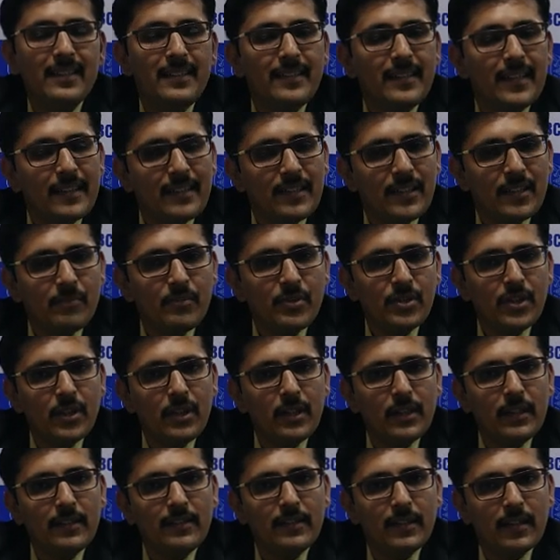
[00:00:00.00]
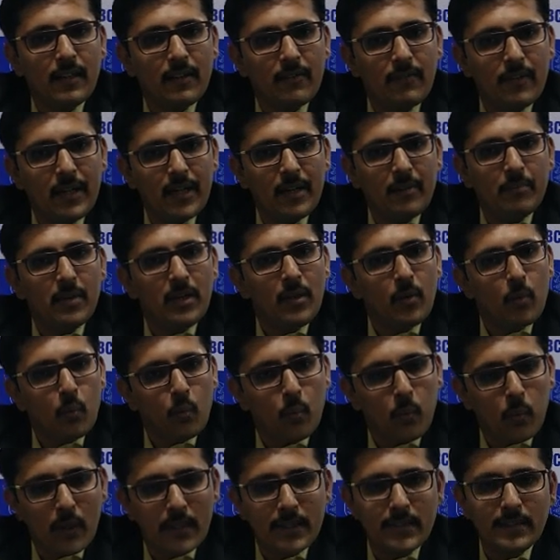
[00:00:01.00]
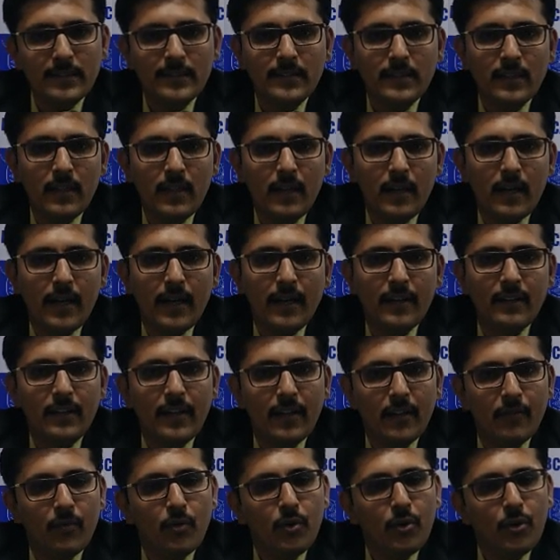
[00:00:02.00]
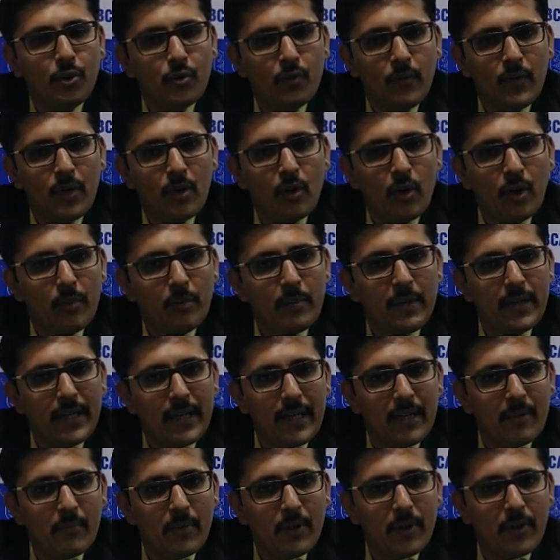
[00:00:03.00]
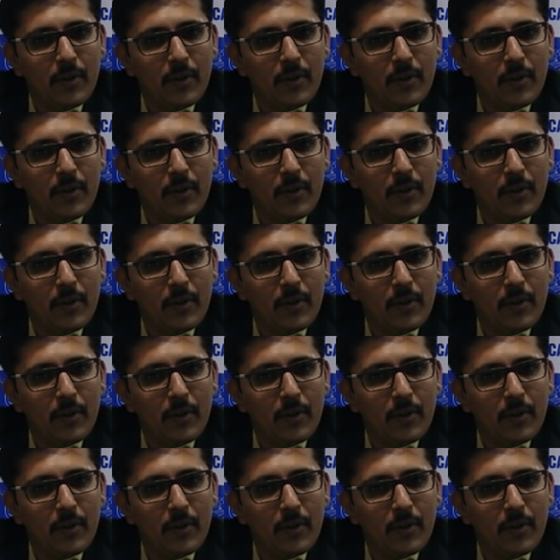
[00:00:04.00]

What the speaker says: This exemption is available once and therefore you will not be